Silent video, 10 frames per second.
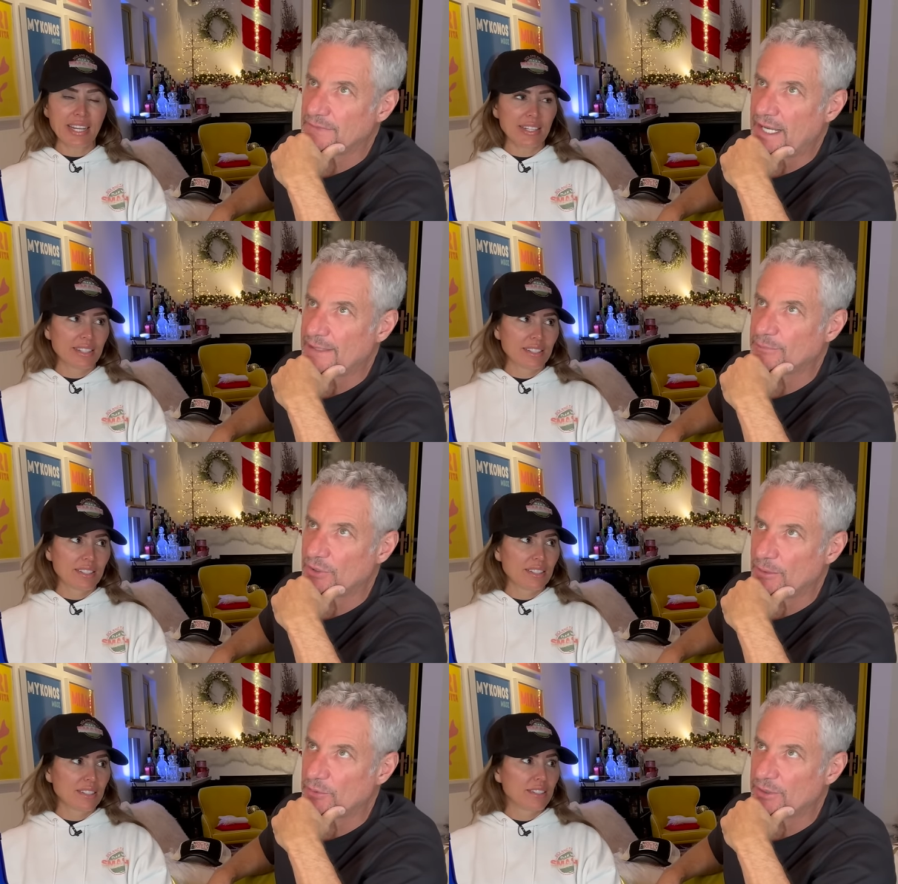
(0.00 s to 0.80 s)
Speaker 1: it. I can
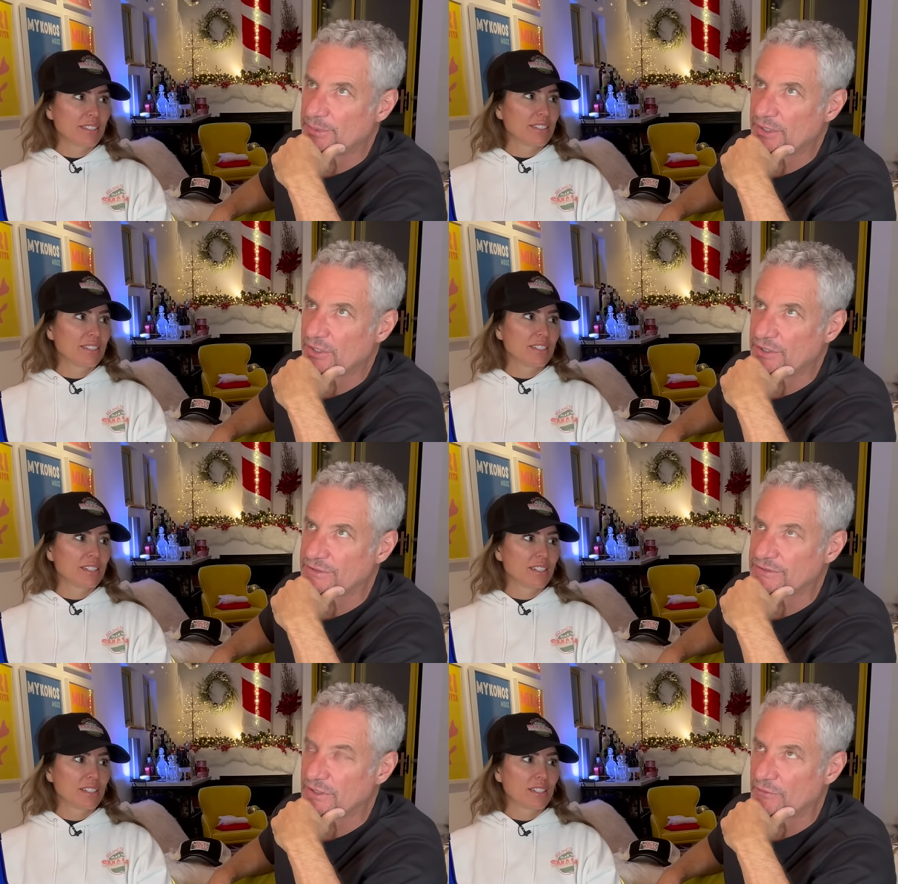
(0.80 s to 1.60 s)
put up with it
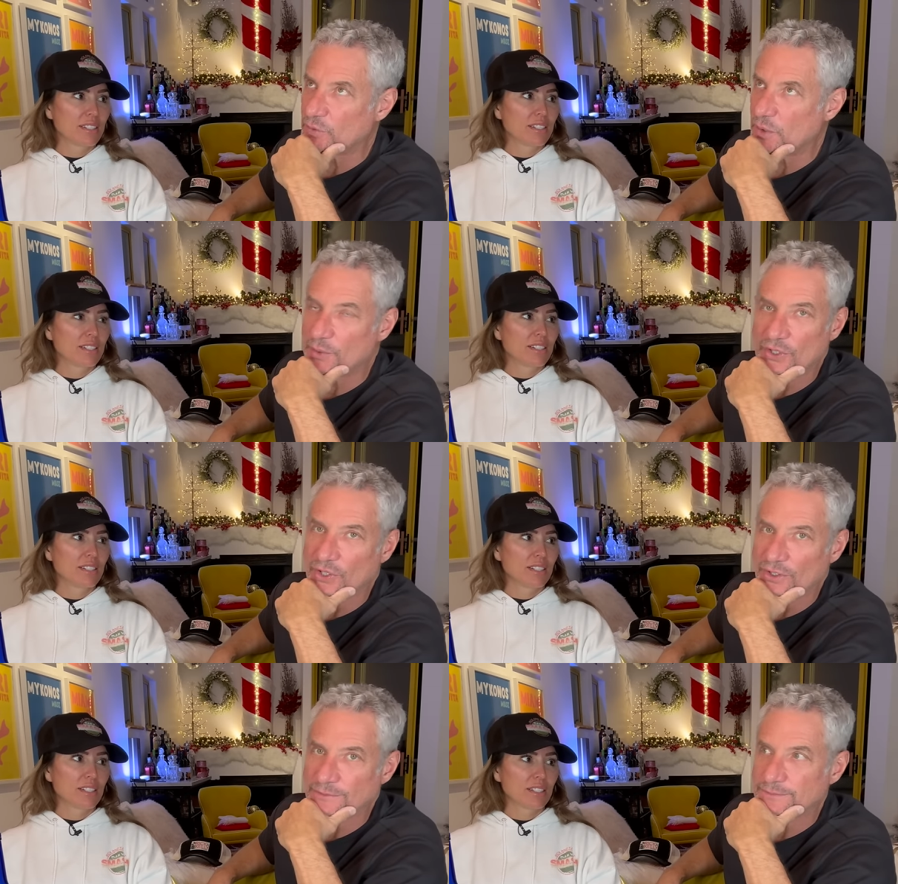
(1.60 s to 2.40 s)
because of where we
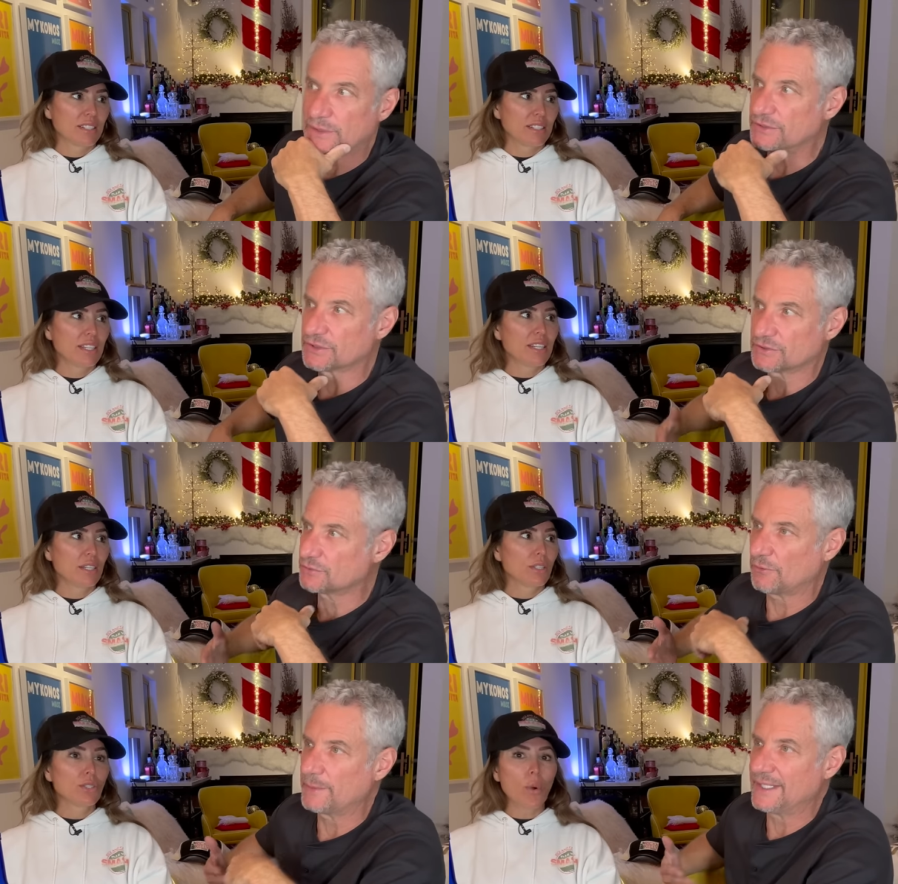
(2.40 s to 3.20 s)
are. It just
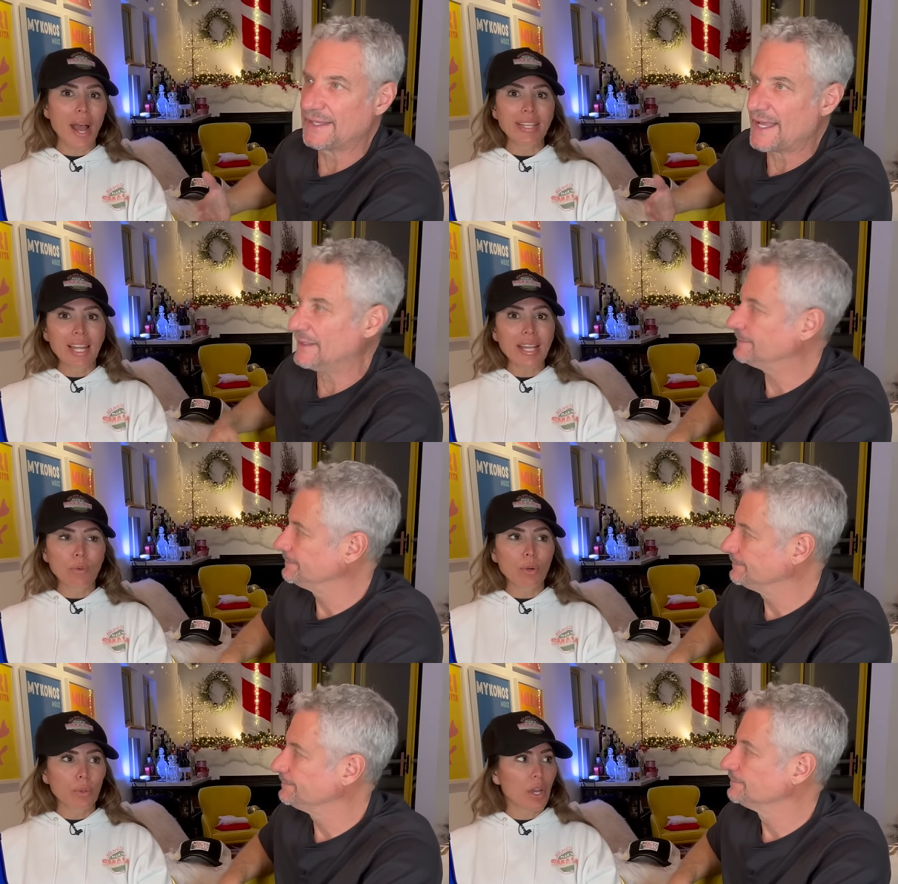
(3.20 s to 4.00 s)
to me. No, that, I like
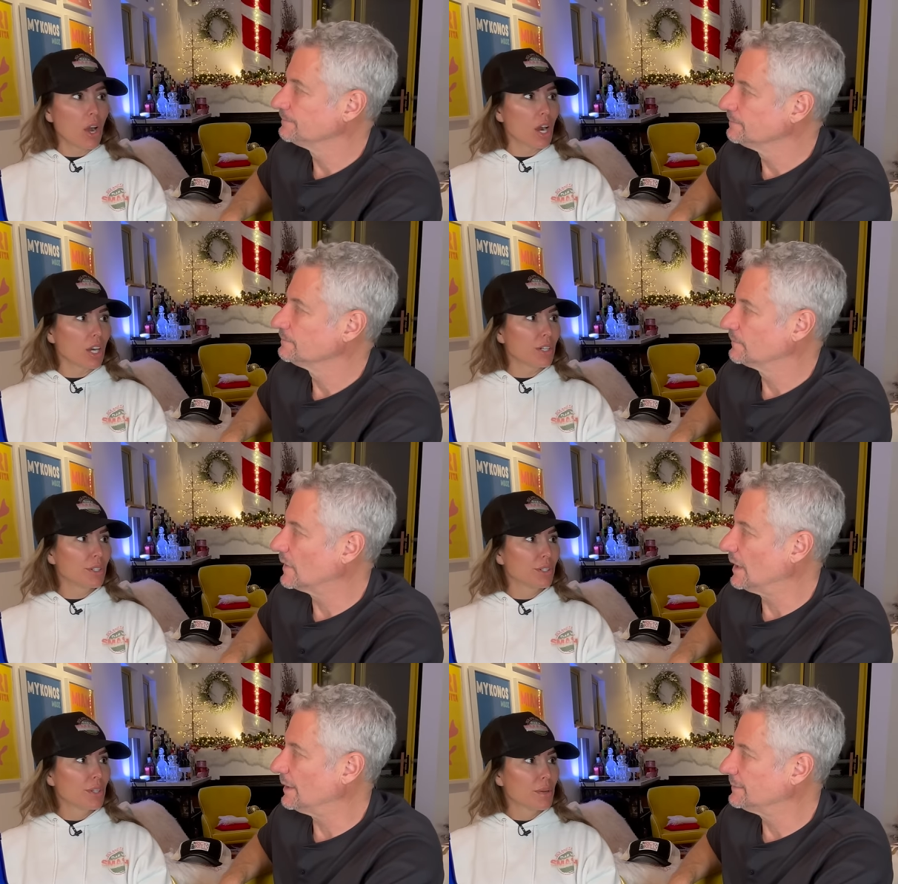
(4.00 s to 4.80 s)
Speaker 2: where we are.
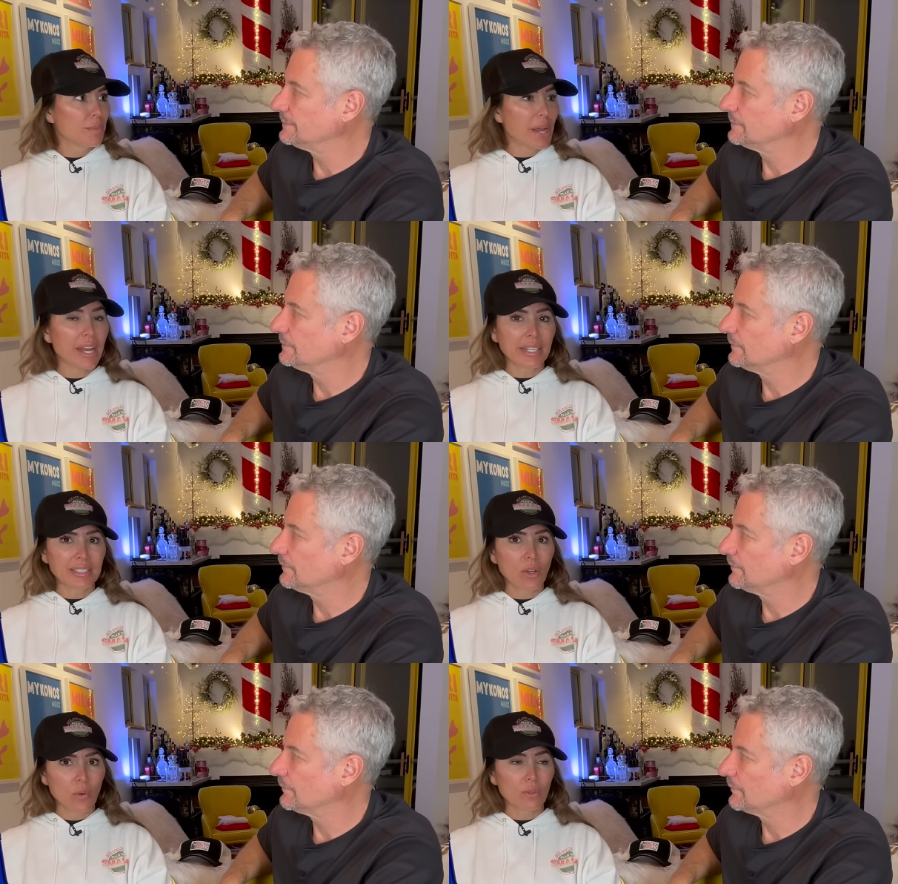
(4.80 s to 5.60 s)
Yeah, but I
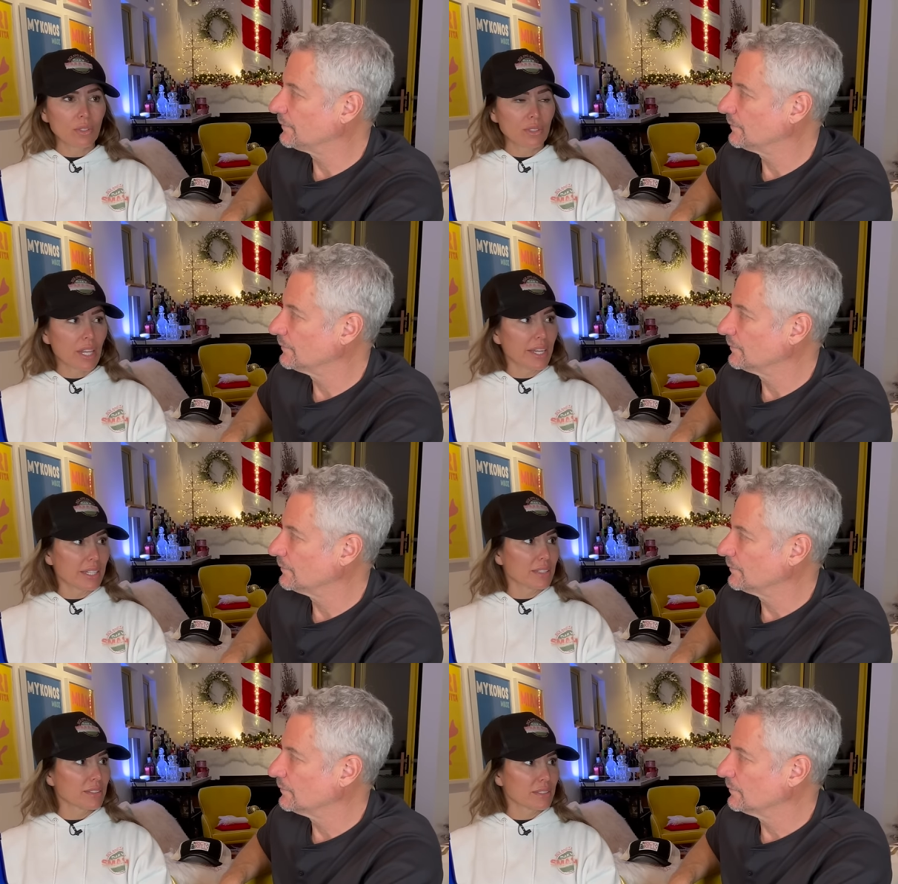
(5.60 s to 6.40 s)
don't
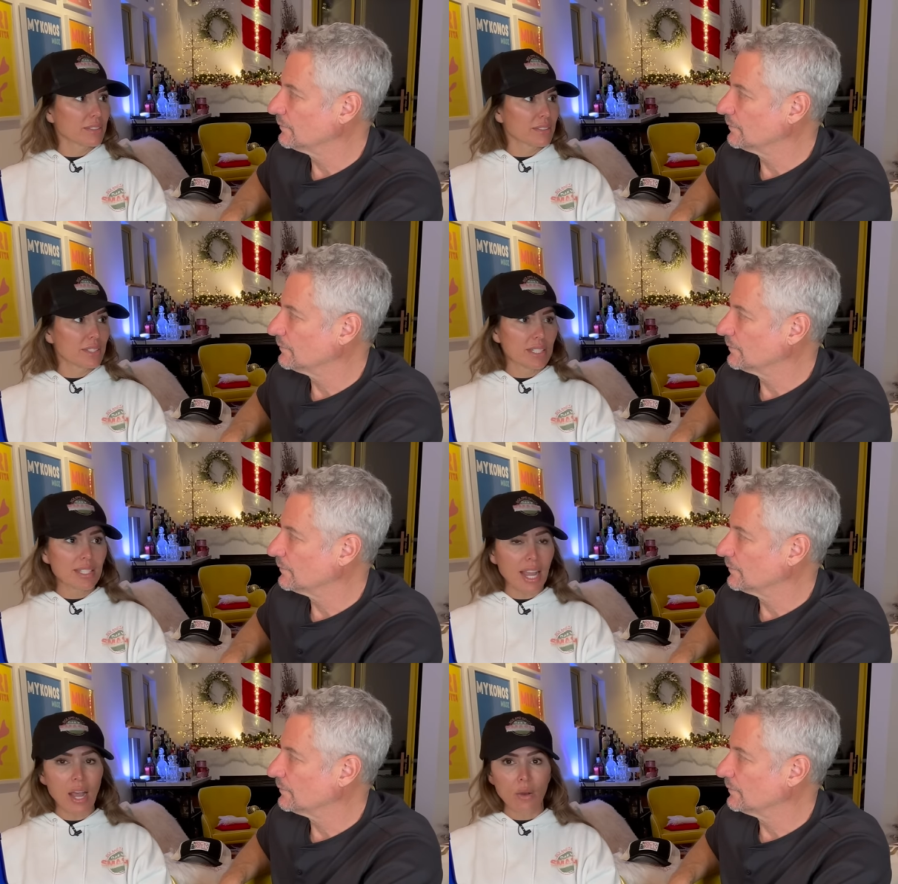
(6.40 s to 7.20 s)
like
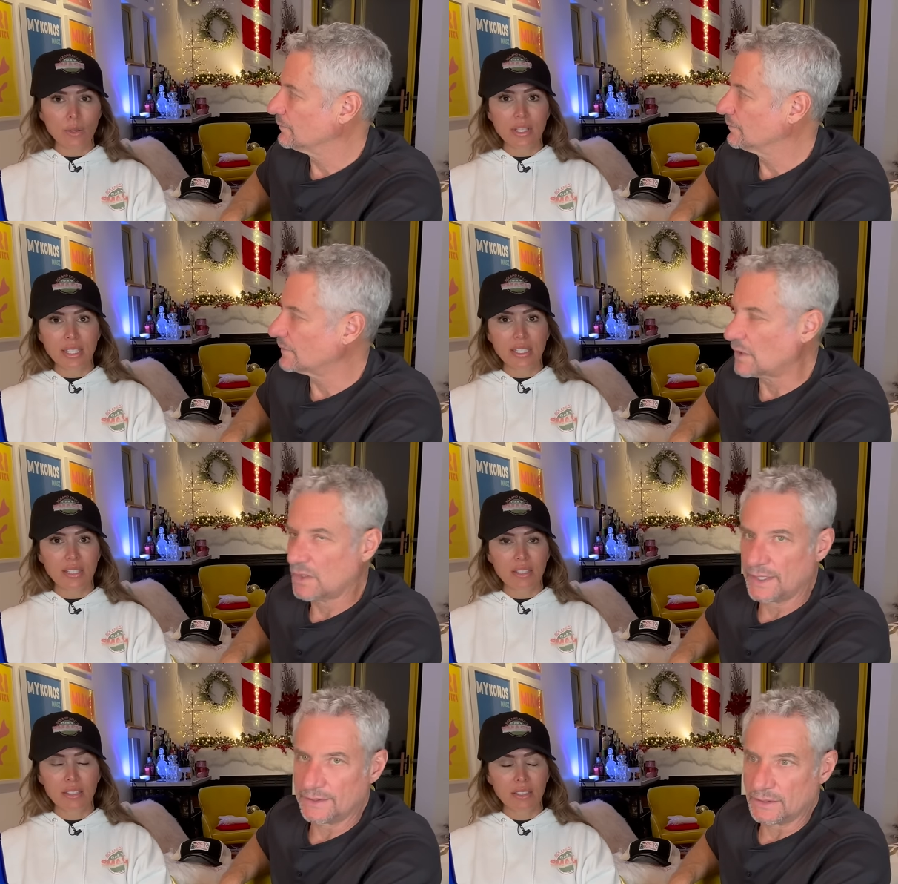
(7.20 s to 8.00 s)
this house. It's, no,
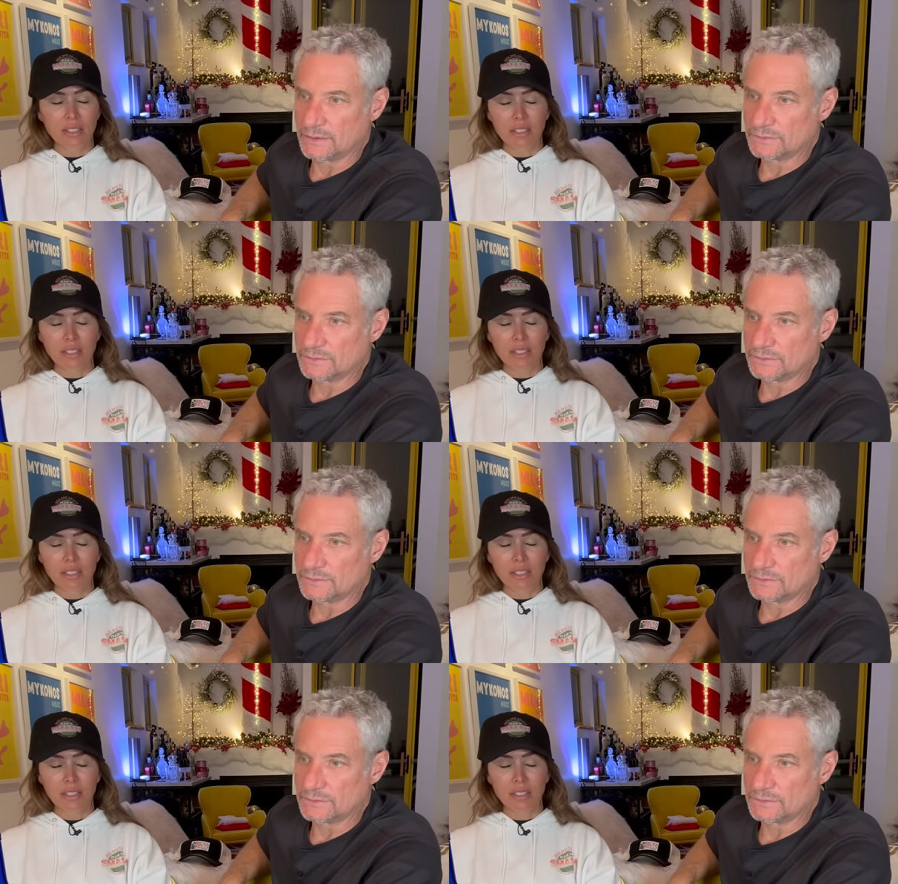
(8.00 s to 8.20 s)
I know.